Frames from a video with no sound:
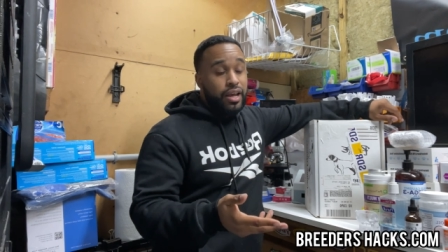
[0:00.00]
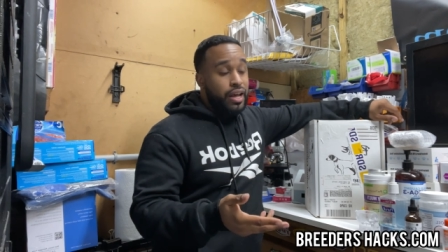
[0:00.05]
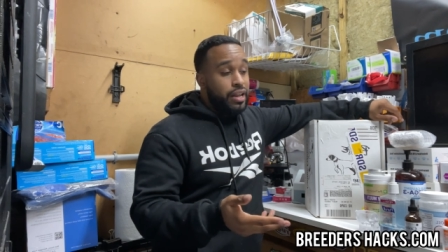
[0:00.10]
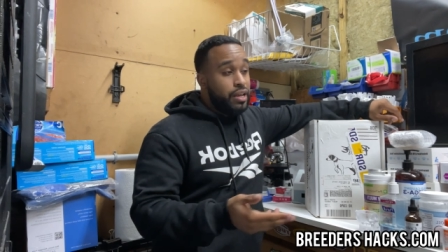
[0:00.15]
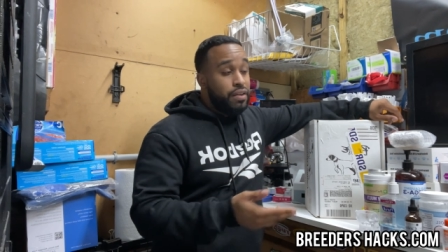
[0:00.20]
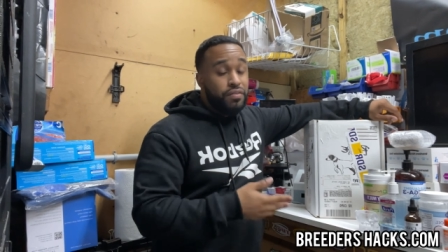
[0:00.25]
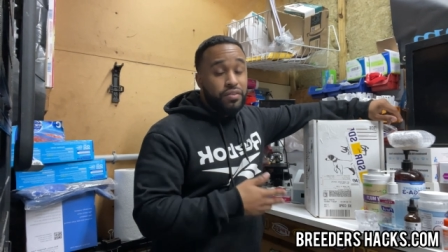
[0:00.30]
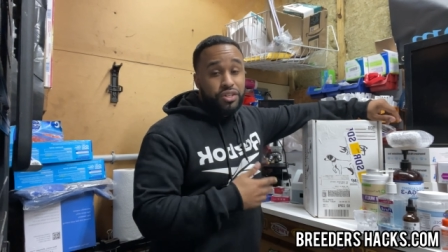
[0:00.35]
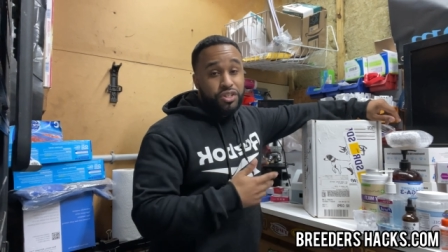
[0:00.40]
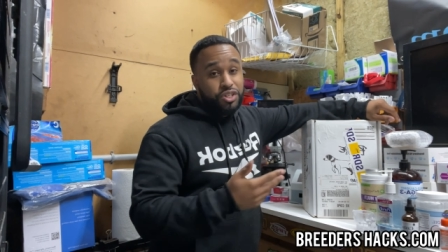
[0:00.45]

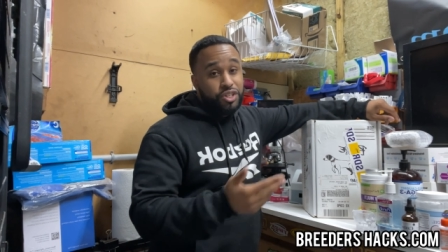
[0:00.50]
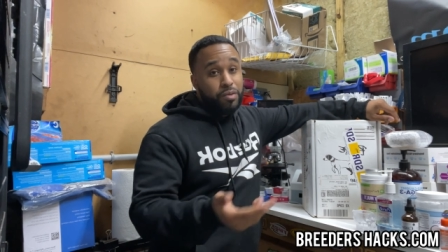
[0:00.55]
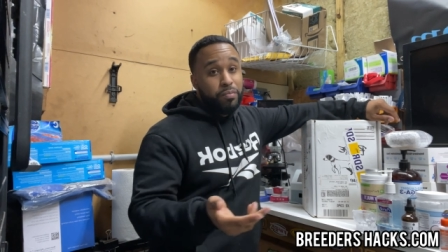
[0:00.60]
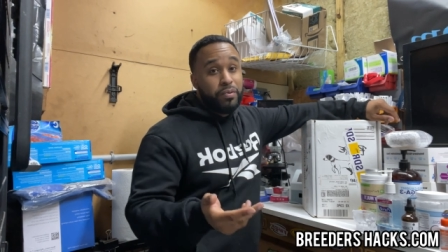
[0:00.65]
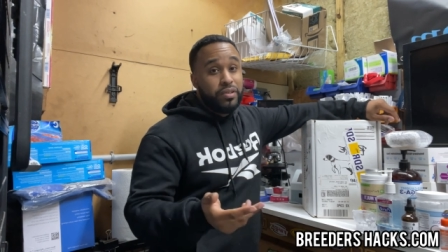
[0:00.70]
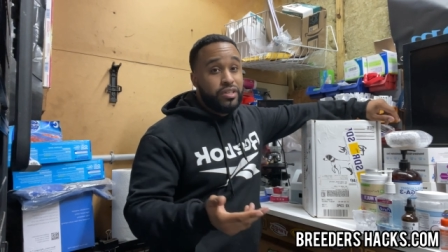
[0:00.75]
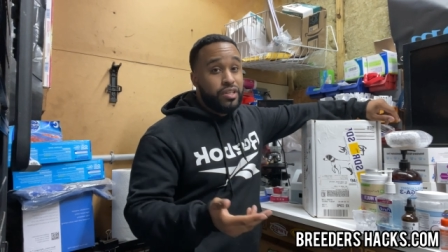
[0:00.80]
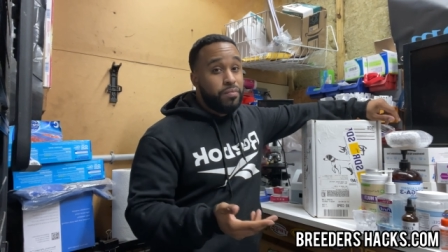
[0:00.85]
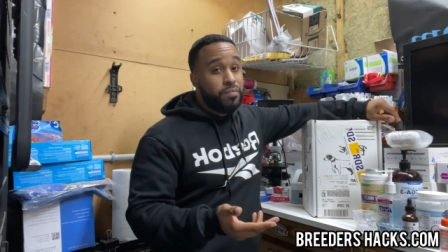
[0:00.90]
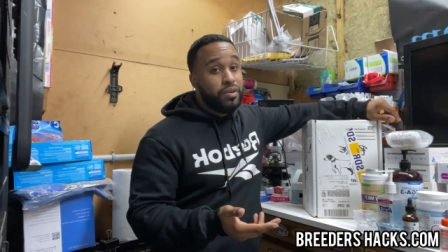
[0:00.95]
and even just
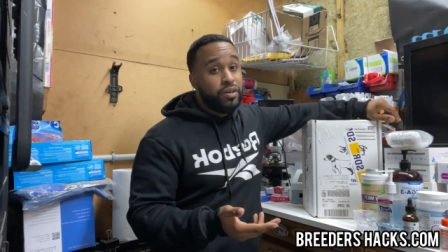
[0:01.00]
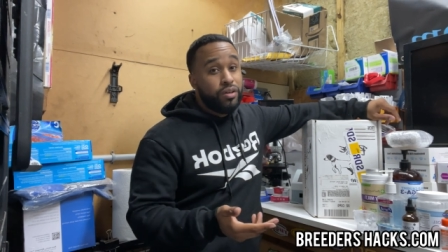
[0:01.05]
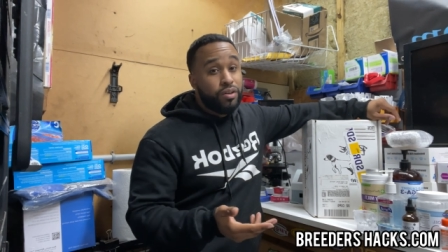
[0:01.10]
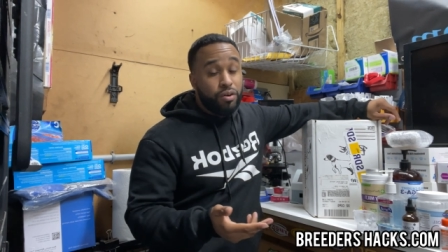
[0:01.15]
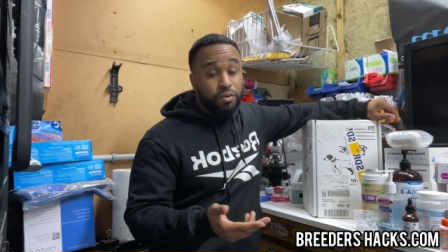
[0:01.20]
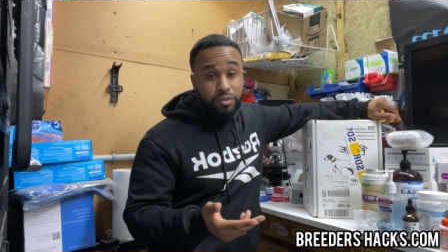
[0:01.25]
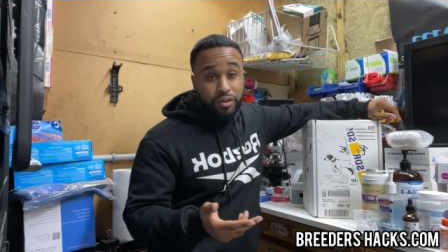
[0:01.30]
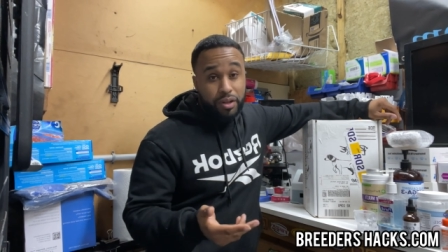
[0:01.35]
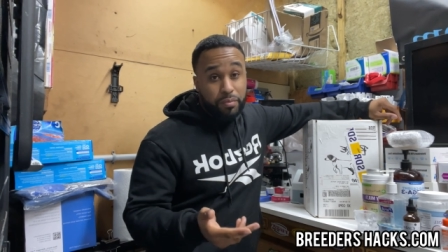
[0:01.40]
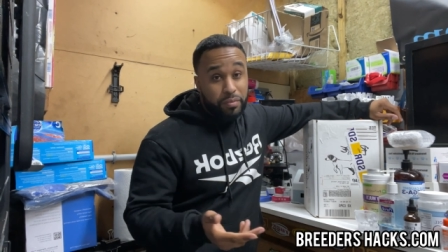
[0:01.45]
shipping semen
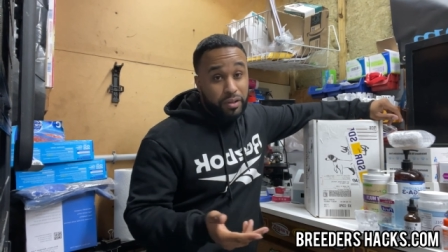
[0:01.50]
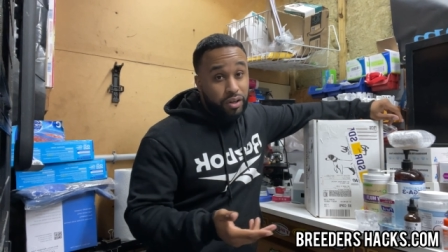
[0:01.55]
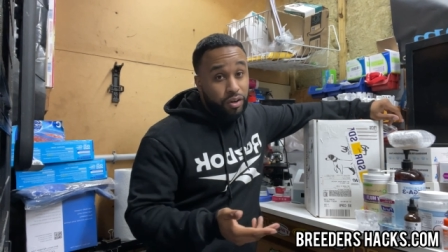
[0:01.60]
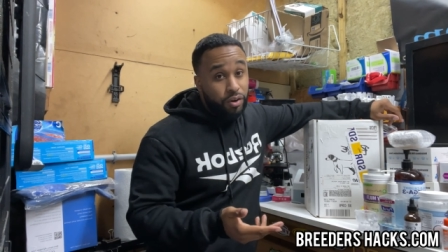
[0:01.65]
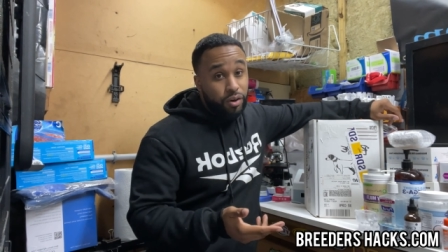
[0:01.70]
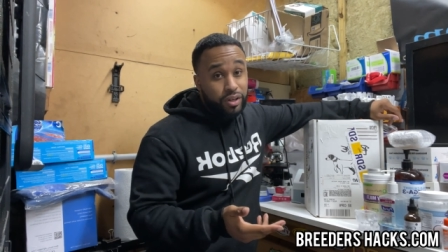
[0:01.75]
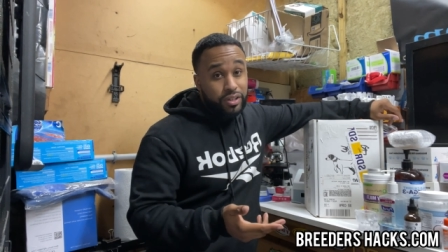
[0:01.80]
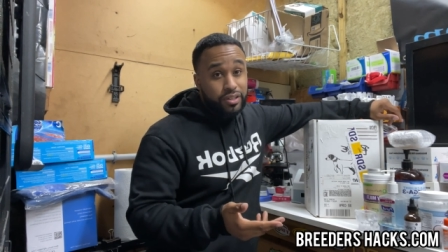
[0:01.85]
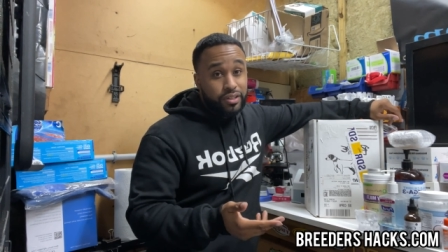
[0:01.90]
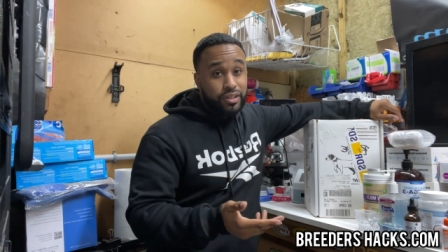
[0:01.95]
alone can be
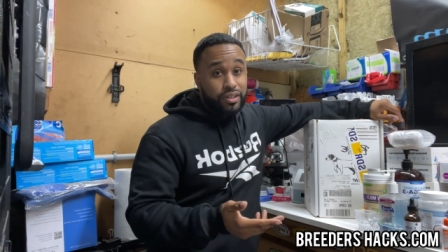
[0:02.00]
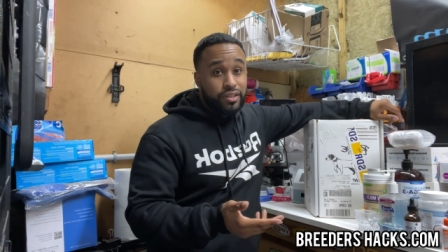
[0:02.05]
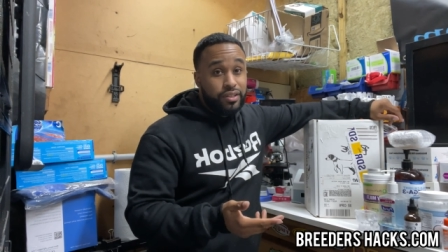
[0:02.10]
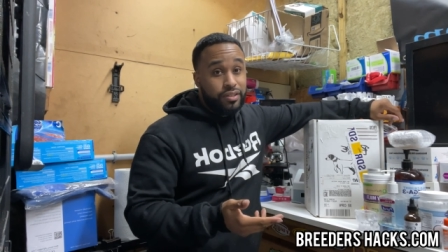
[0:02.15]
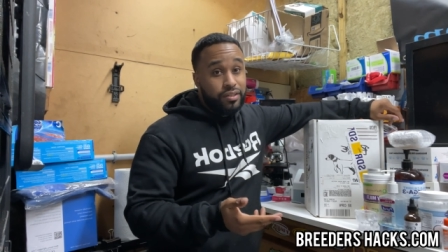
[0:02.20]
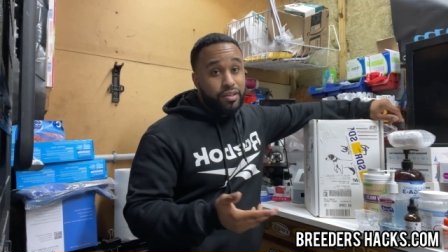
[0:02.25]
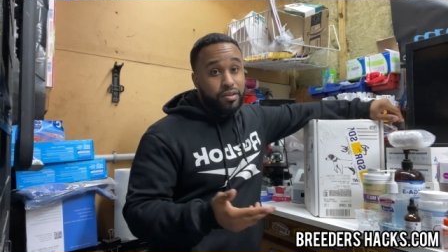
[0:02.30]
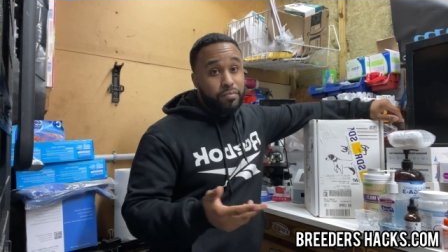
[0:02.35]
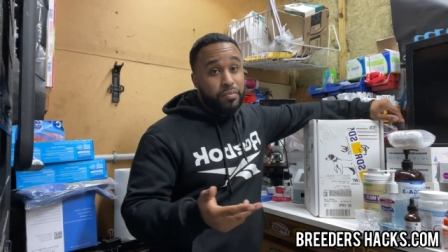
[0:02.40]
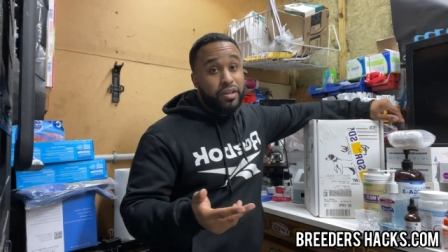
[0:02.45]
costly.
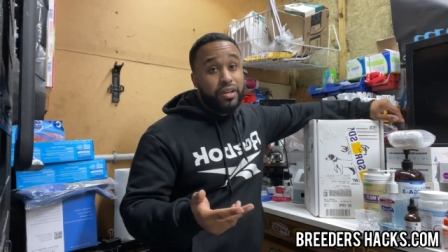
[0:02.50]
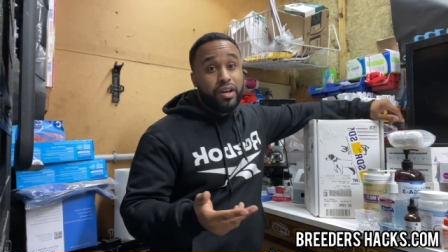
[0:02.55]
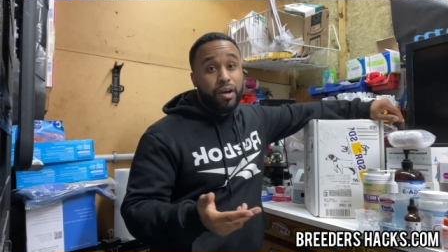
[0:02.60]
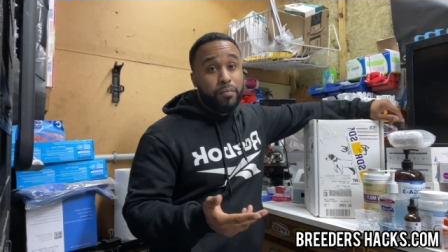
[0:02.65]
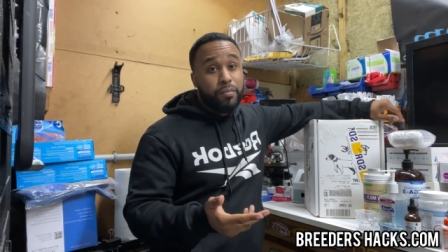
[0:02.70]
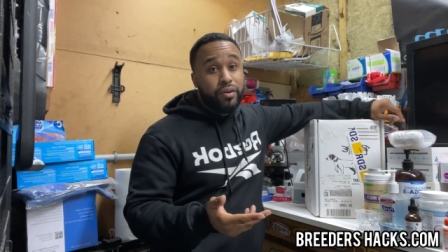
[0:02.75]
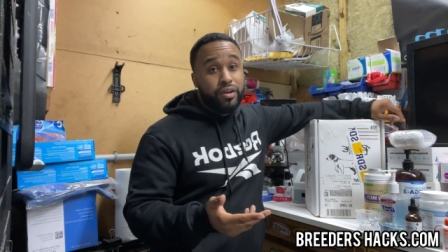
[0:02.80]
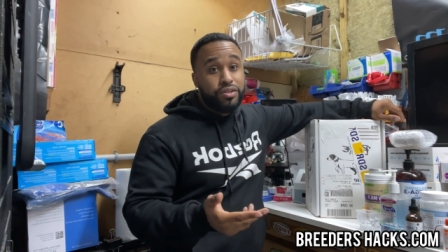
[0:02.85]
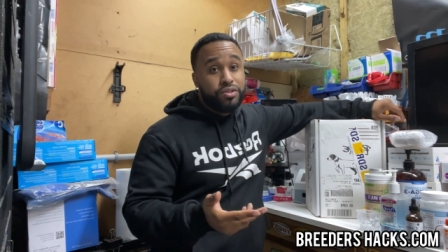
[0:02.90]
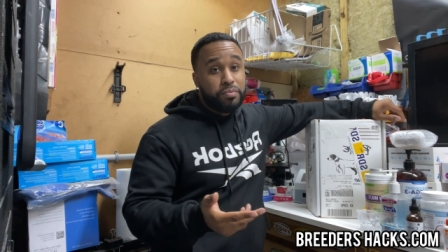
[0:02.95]
It can be a
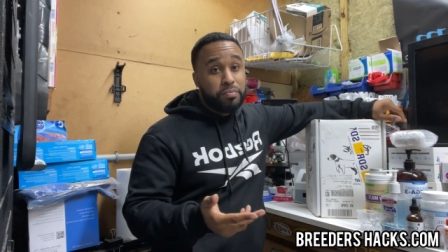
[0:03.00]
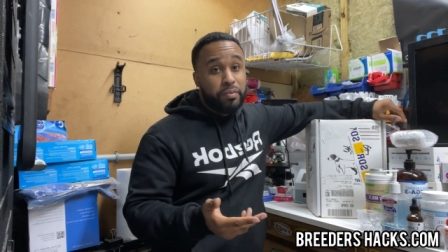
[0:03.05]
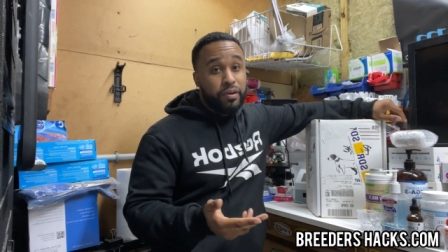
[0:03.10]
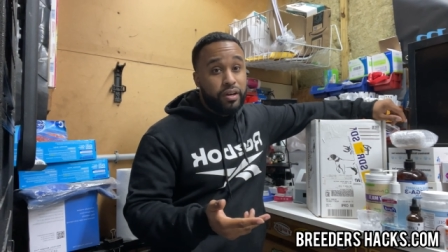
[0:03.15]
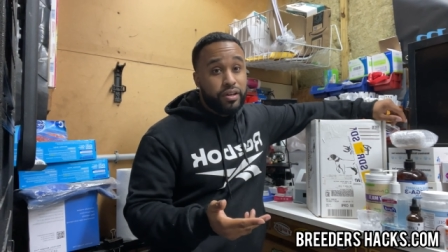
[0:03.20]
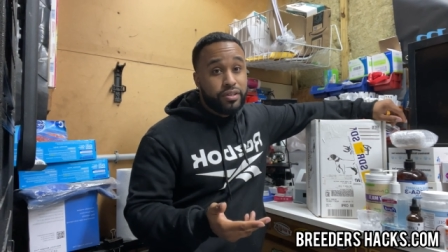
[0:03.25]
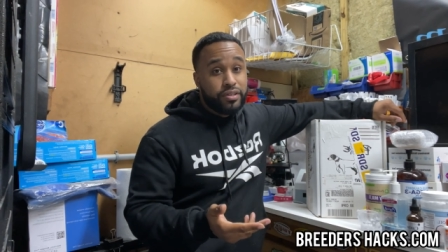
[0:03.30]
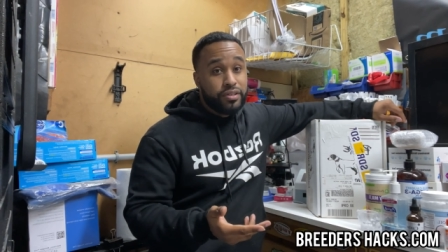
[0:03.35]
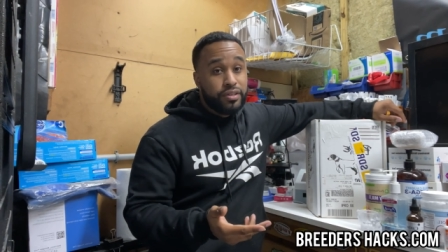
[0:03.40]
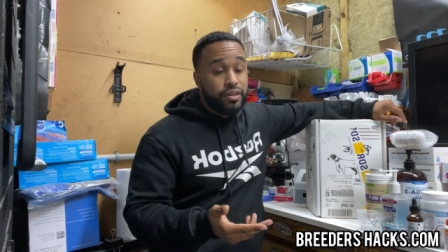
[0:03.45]
couple
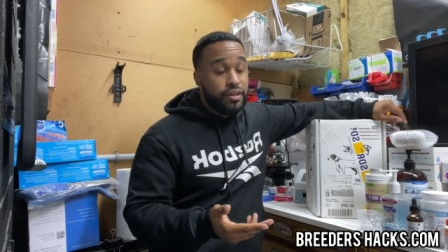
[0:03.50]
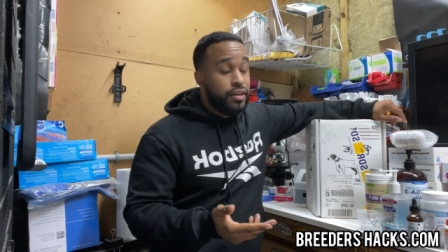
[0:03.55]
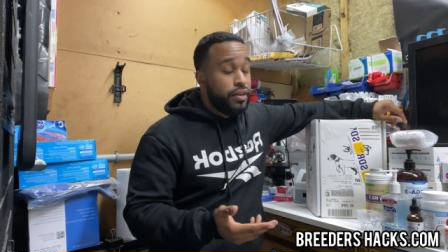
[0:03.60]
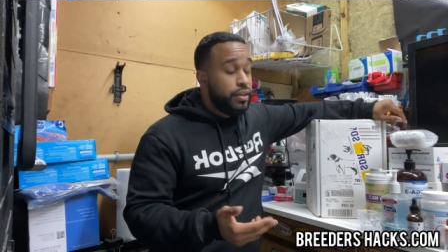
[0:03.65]
$100,